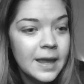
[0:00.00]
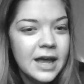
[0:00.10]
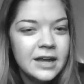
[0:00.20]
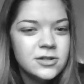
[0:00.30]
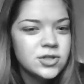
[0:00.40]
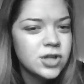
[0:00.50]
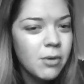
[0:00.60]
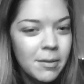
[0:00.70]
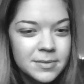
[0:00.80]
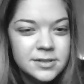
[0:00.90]
and show
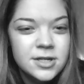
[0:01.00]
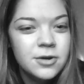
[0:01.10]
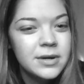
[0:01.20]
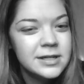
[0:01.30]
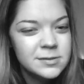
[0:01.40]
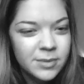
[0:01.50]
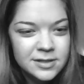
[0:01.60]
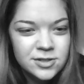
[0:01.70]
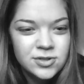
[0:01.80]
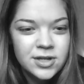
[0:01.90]
up as you,
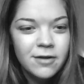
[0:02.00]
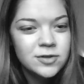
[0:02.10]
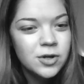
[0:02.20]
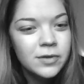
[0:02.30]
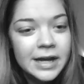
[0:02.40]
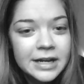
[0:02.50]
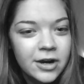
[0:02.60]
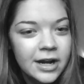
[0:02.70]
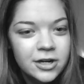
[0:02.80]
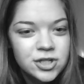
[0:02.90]
express yourself, don't let your
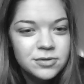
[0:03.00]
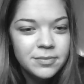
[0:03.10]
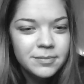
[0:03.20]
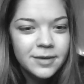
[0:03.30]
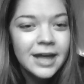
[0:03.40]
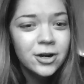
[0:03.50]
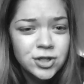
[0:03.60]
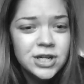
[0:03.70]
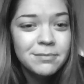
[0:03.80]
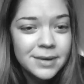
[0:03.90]
energy
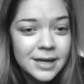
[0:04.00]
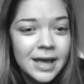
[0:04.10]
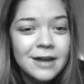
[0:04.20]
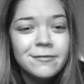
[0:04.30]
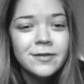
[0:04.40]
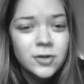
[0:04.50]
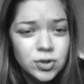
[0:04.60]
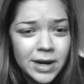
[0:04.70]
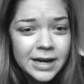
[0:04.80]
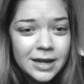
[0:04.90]
be
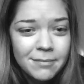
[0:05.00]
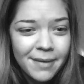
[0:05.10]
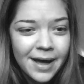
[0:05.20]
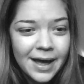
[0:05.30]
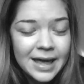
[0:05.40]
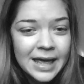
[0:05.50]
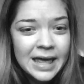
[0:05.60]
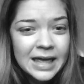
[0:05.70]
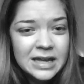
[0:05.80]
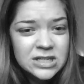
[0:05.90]
infiltrated by
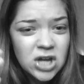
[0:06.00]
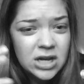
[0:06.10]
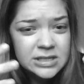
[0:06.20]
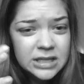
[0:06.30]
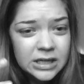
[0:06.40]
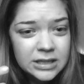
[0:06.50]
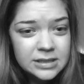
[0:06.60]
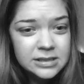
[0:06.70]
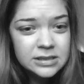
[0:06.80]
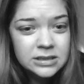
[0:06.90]

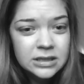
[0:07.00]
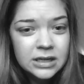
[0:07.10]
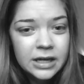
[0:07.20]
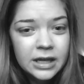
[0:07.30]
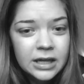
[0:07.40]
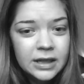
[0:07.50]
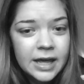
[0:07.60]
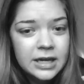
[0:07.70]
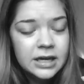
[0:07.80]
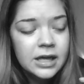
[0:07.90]
toxins.
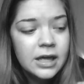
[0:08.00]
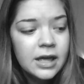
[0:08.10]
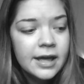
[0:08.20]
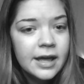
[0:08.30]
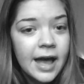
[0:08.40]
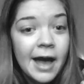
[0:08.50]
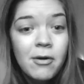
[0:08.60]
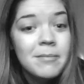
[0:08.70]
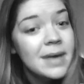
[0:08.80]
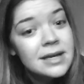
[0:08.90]
Like, how
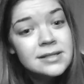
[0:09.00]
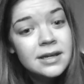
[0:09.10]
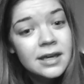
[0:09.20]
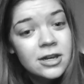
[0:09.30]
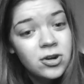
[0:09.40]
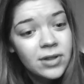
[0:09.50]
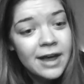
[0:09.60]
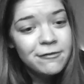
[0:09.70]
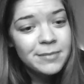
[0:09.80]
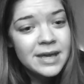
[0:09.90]
amazing can your
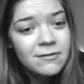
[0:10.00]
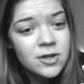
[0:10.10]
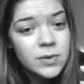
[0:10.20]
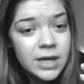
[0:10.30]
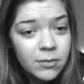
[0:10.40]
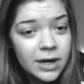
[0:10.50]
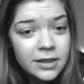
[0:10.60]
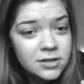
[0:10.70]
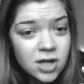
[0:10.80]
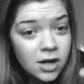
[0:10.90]
life be if you get rid of
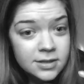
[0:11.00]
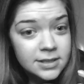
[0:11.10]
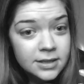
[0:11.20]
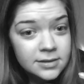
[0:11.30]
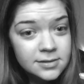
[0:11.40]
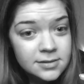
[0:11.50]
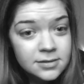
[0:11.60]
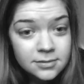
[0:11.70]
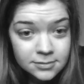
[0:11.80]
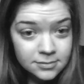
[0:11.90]
the toxins?
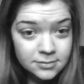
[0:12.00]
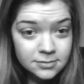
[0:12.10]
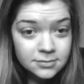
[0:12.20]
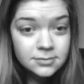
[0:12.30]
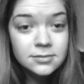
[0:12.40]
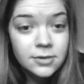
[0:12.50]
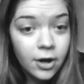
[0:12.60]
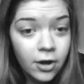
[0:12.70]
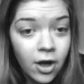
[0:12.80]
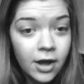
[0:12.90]
They're
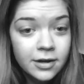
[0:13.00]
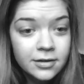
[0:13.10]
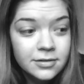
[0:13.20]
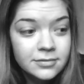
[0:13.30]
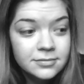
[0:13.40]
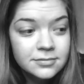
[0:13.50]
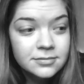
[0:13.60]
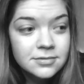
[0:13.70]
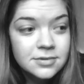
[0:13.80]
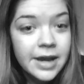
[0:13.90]
gone.
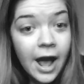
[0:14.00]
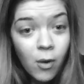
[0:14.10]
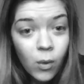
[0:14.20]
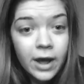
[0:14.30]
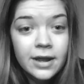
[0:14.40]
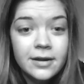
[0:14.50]
Now what?